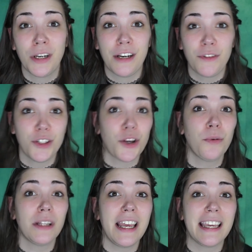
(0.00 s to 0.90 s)
And if you
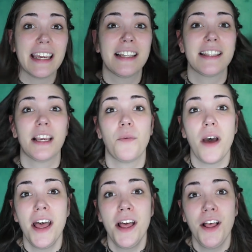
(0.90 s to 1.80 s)
don't like it, it's like,
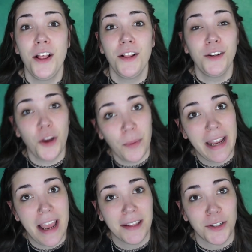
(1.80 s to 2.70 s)
well,
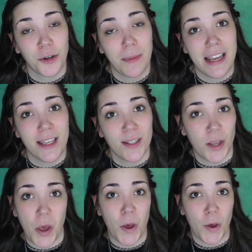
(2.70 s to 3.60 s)
nobody answered me,
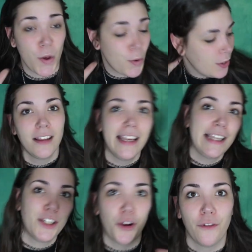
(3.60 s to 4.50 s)
so
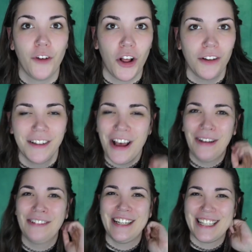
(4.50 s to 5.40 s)
it's your fault.
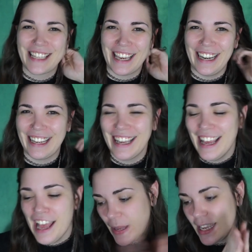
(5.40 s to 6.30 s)
No, just kidding.
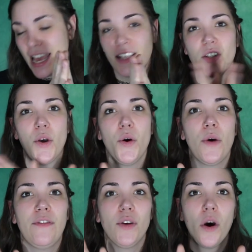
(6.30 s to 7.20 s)
But yeah, so
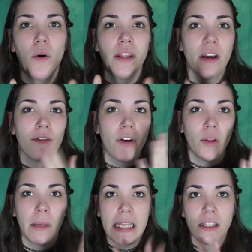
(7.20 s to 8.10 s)
if you go on there, follow
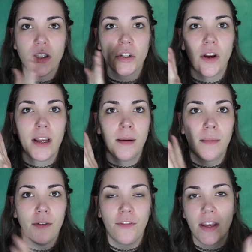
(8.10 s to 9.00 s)
me on
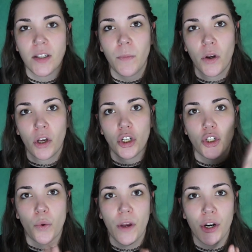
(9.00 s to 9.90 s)
Instagram, Facebook,
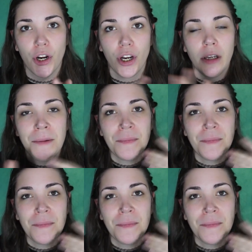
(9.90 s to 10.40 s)
Twitter.